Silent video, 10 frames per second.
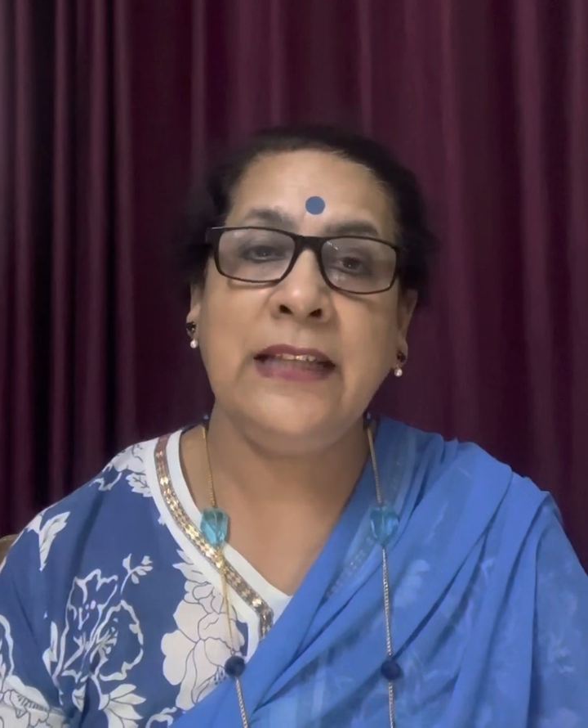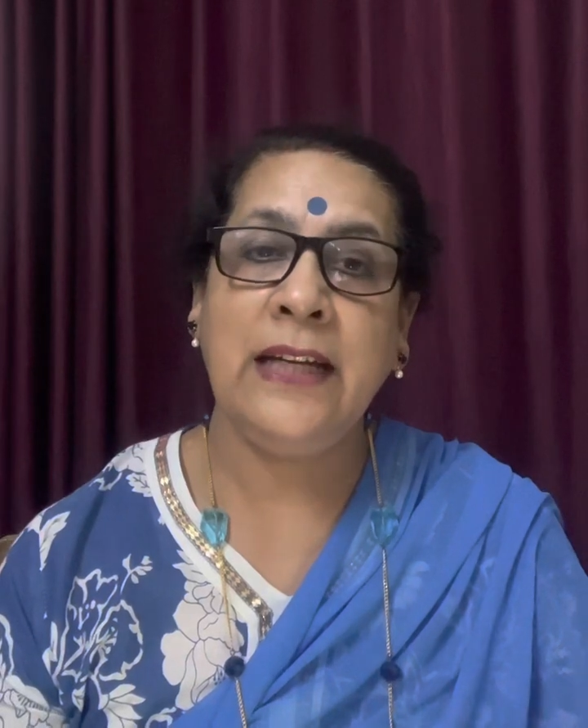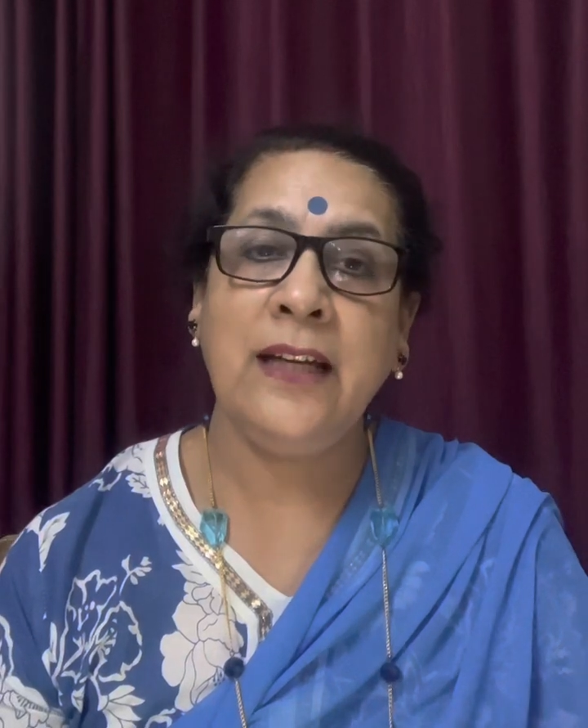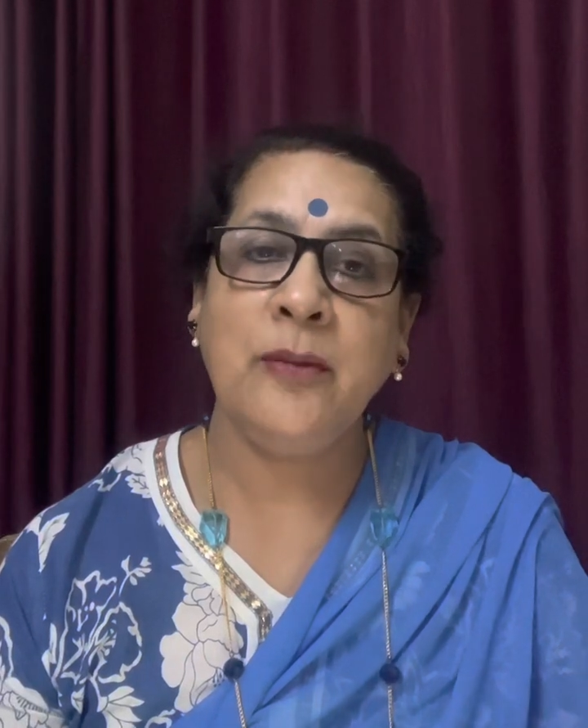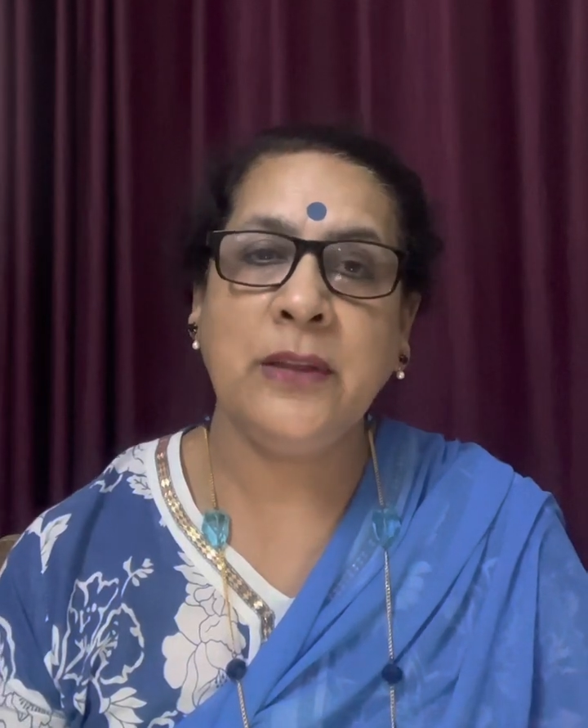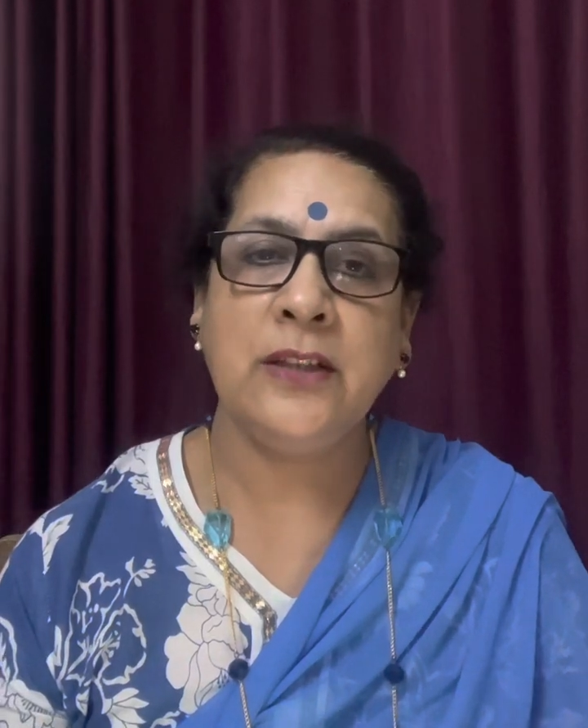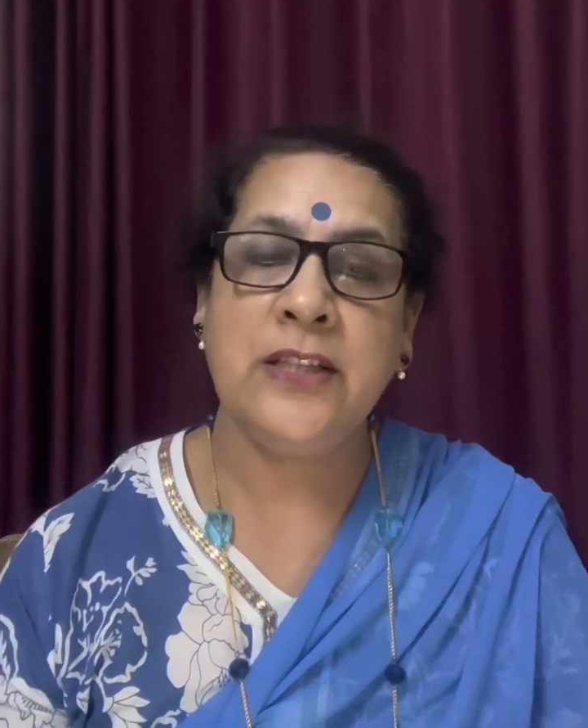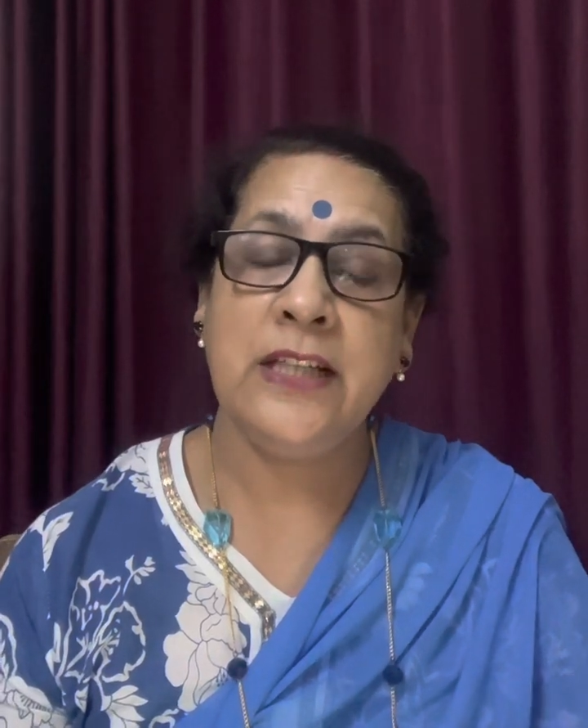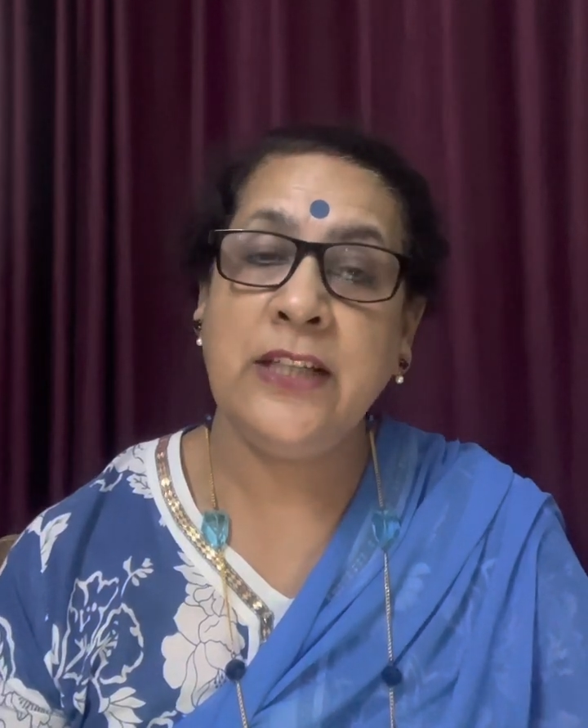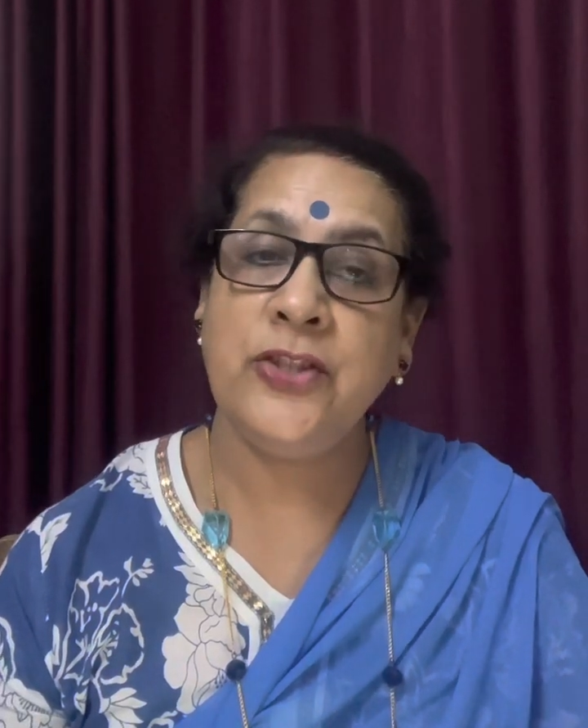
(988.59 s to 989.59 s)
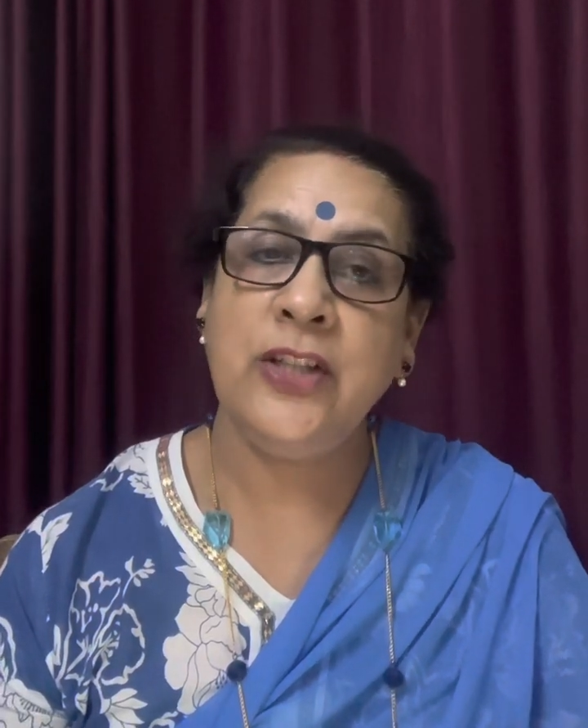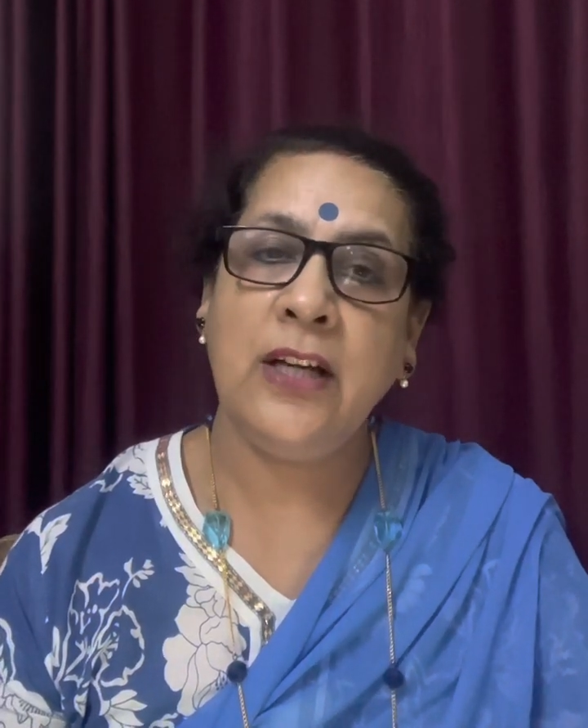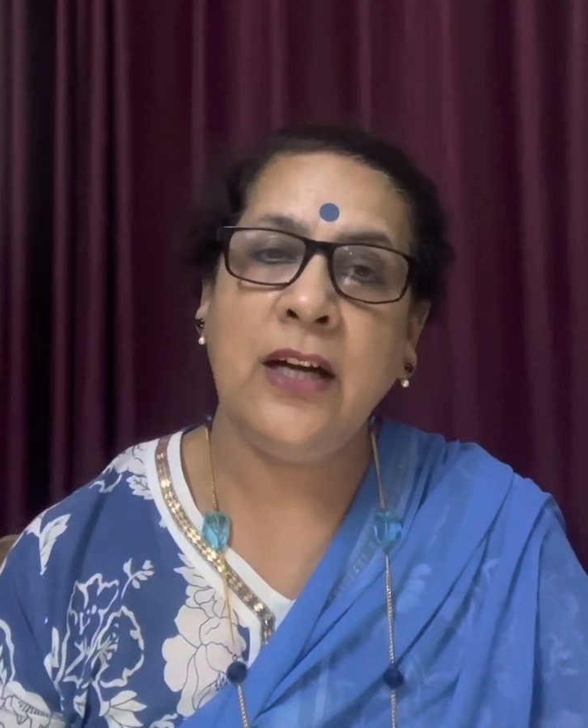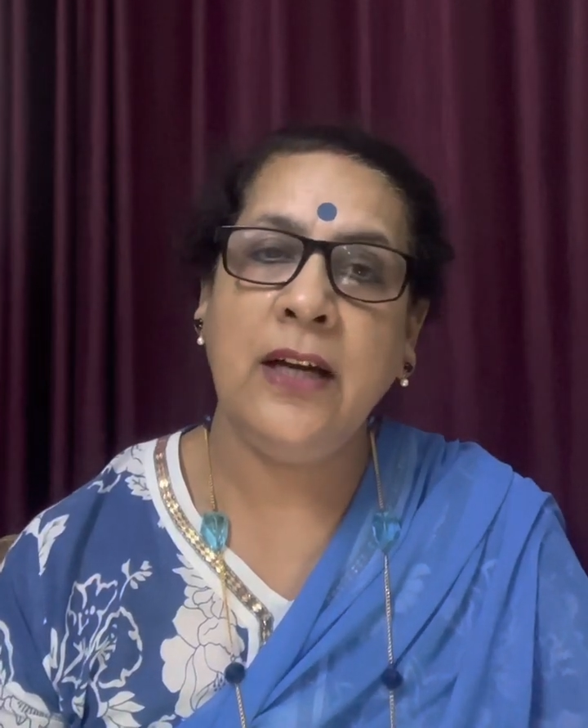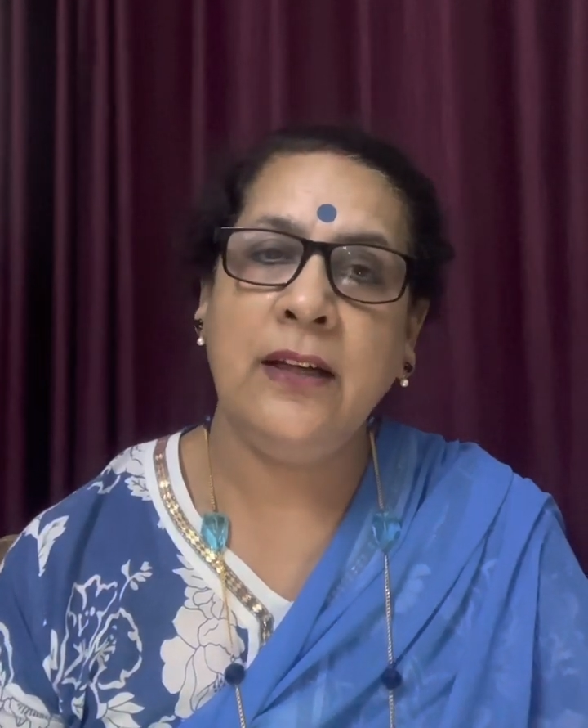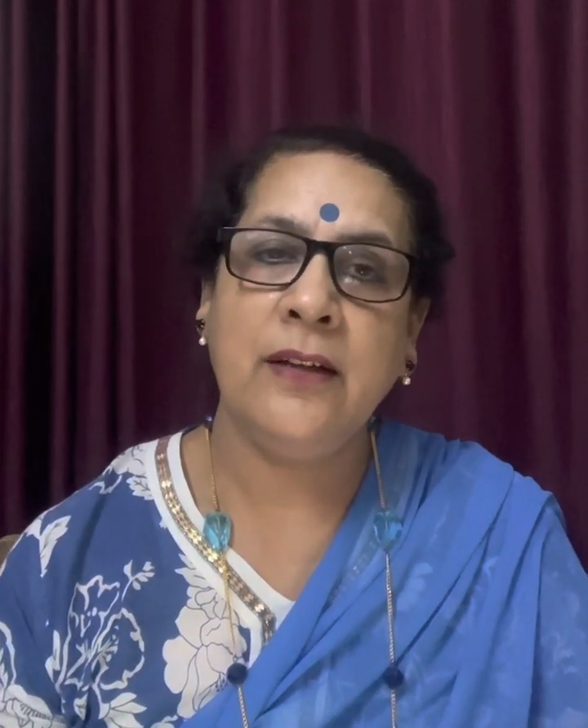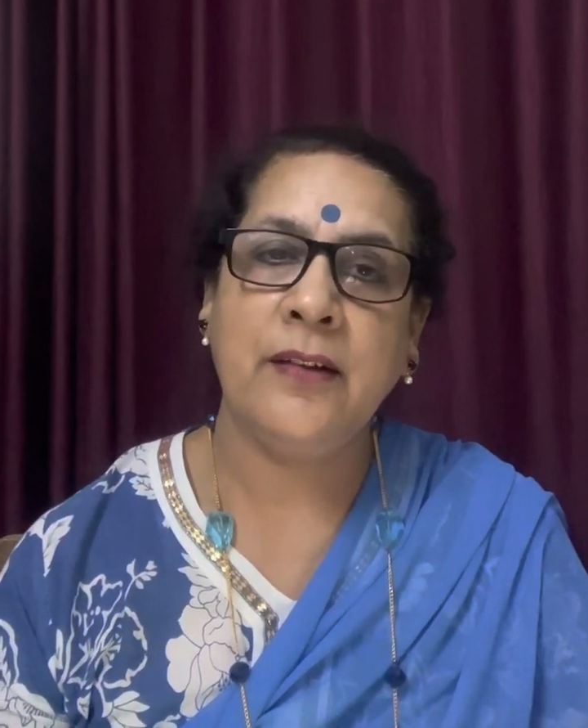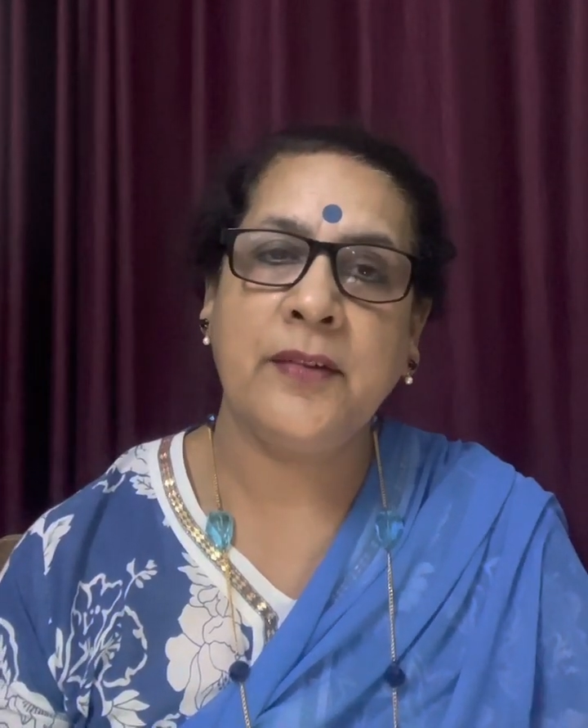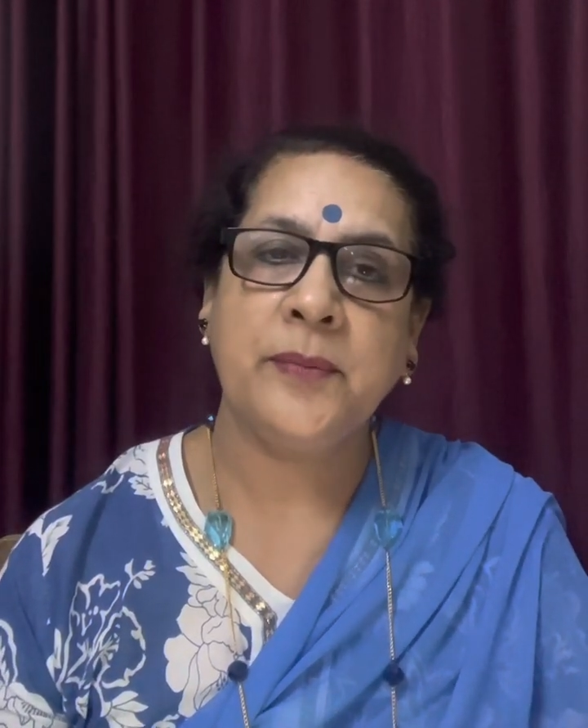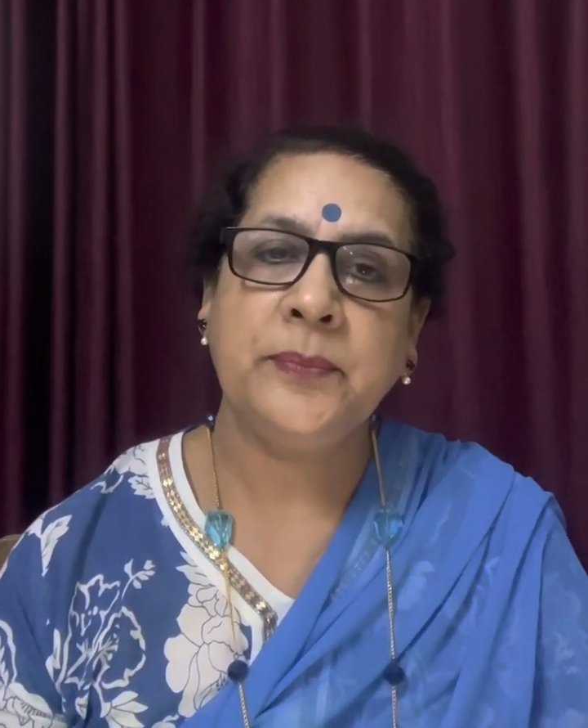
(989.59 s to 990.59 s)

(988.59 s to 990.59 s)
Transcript: their mother, T-H-E-I-R.